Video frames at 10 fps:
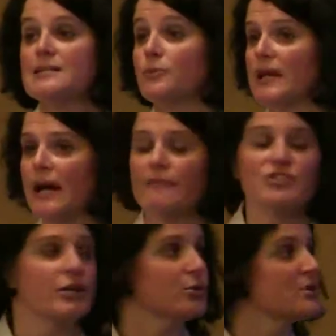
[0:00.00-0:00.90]
We have
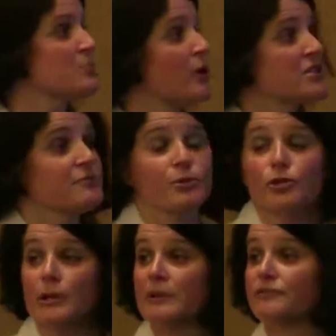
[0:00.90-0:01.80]
gender responsive
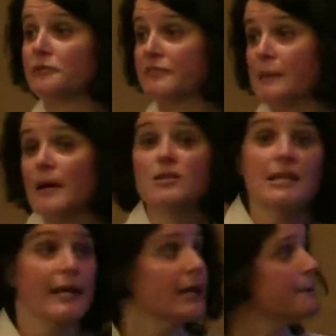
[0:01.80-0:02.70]
programming for females
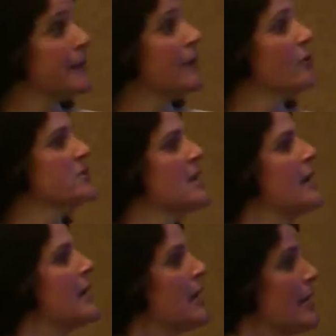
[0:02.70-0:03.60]
and males
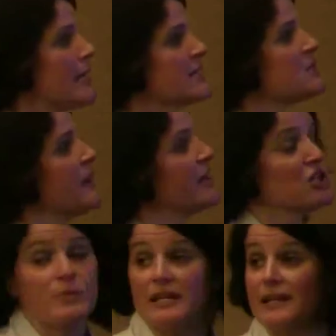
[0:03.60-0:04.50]
and
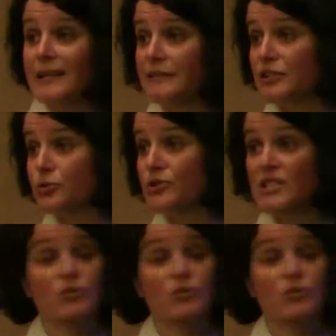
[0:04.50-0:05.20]
Spanish-speaking individuals as